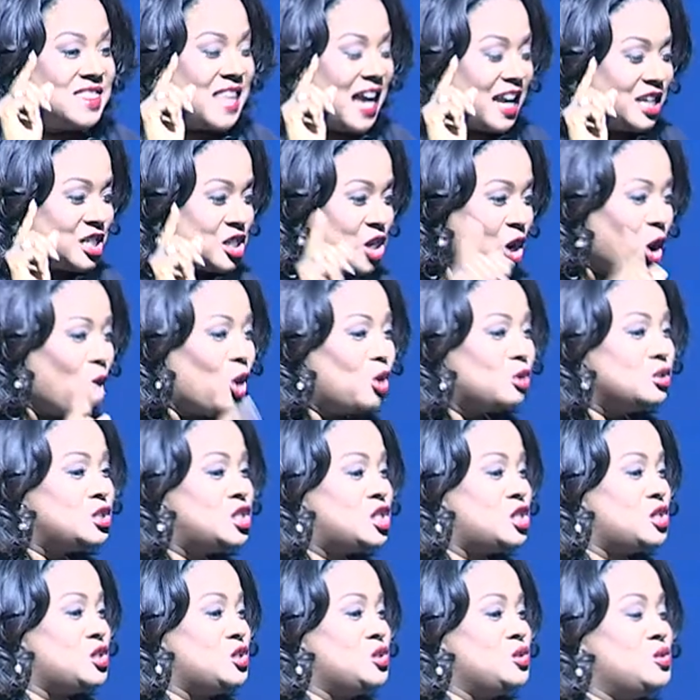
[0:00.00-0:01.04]
I
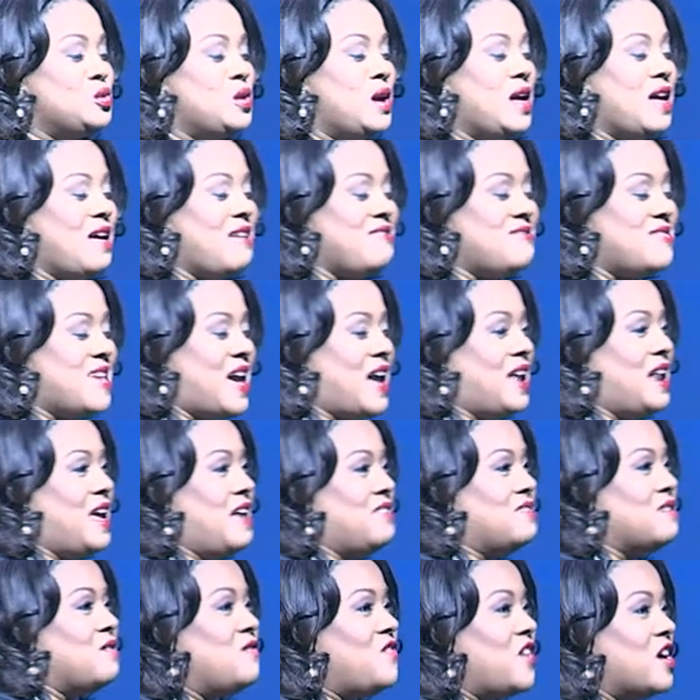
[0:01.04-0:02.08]
told you that
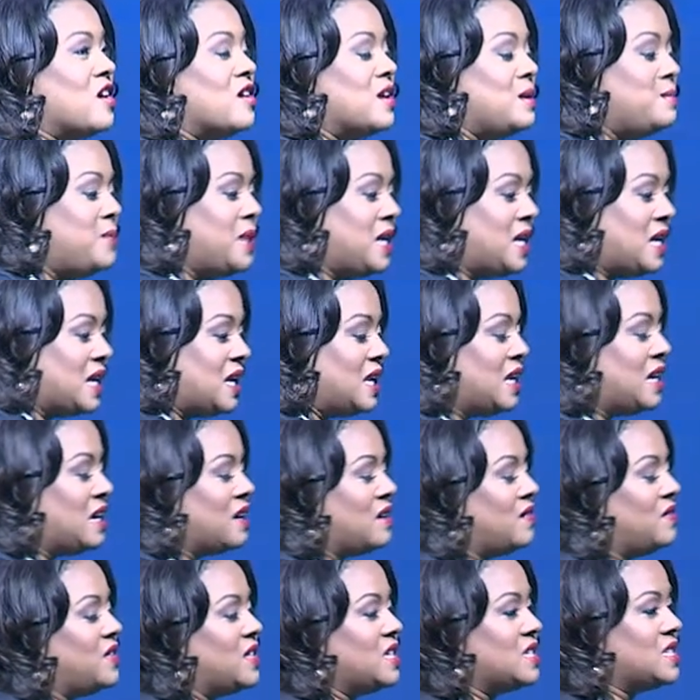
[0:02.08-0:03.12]
at the very
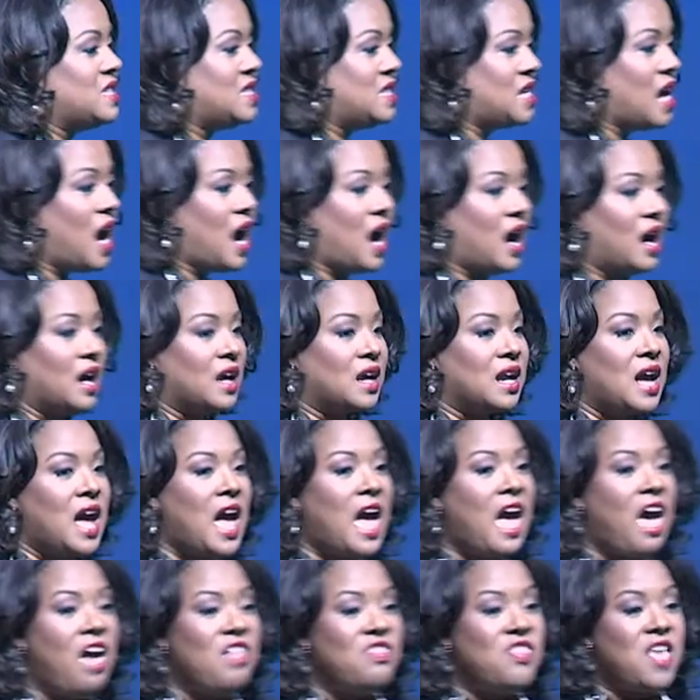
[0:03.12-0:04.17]
beginning of this talk
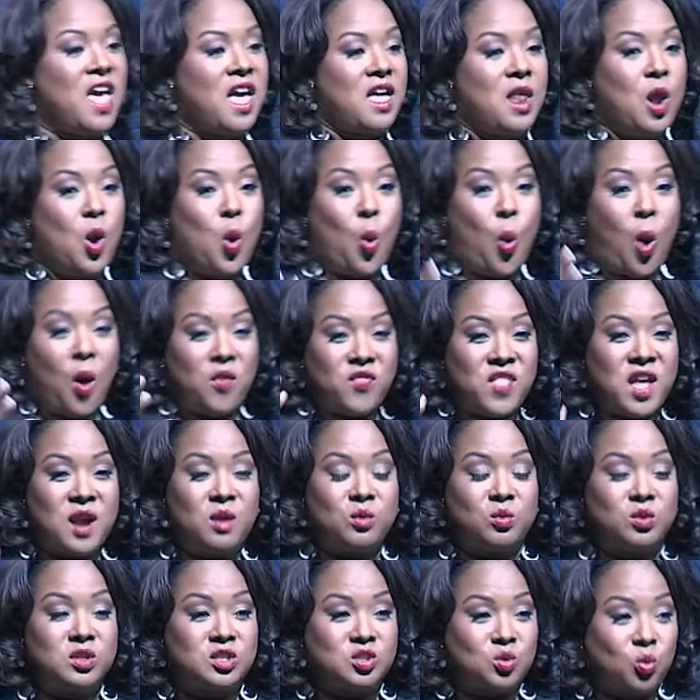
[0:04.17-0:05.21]
that
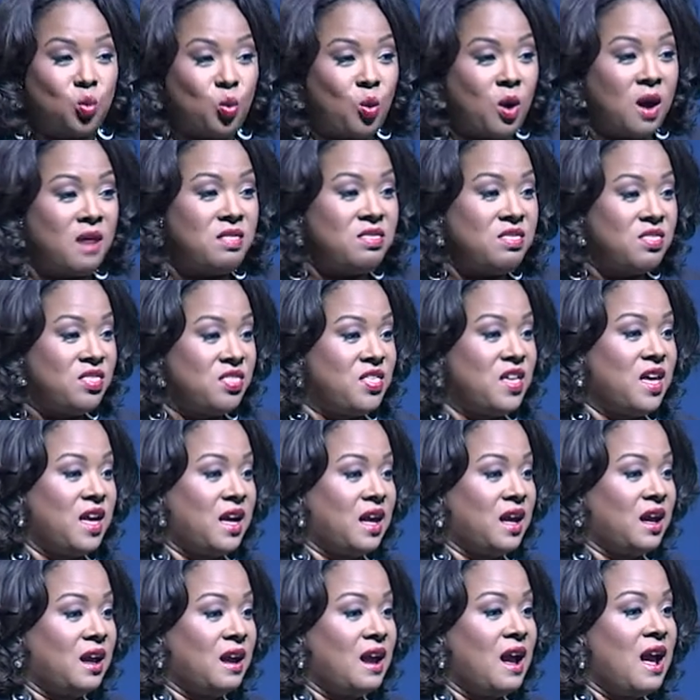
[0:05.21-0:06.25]
there was one
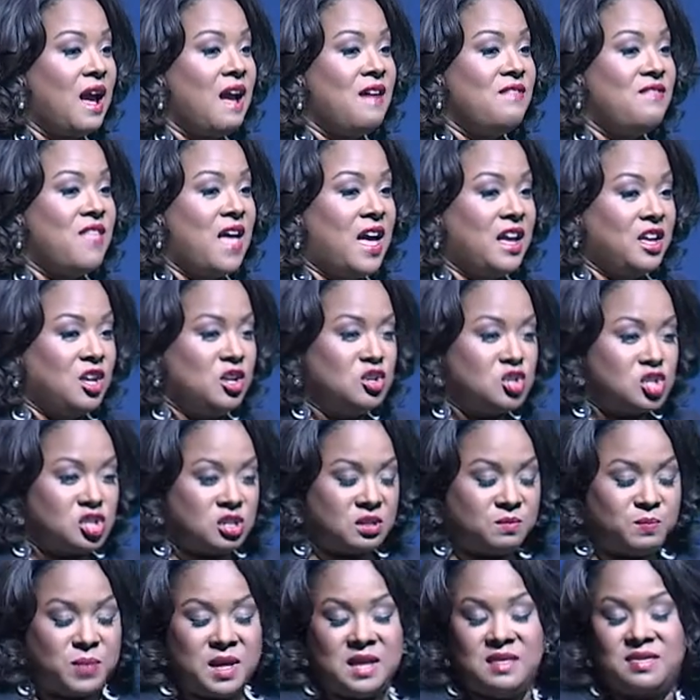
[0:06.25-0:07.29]
thing that you
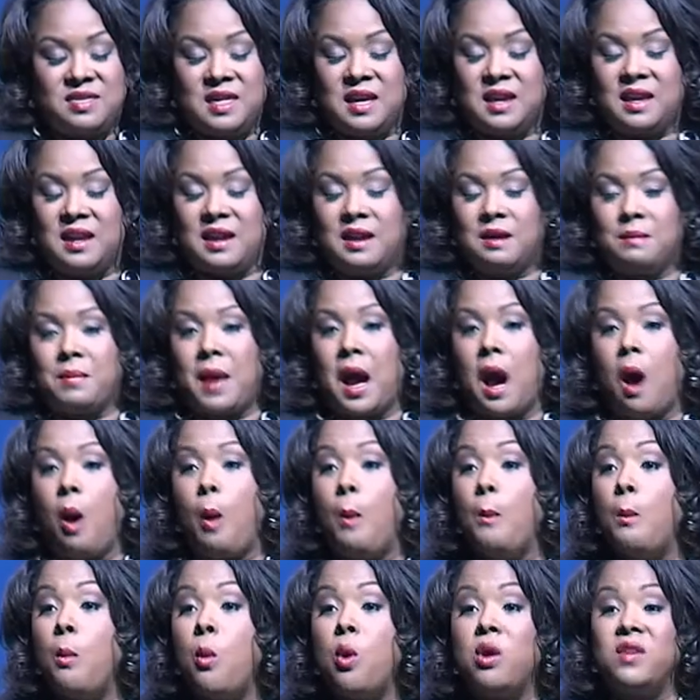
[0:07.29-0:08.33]
should be thinking
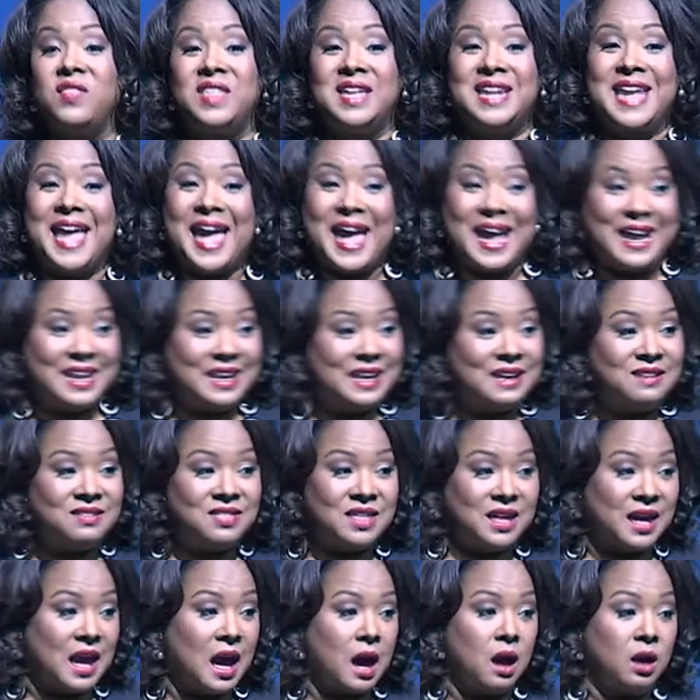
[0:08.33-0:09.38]
about more than anything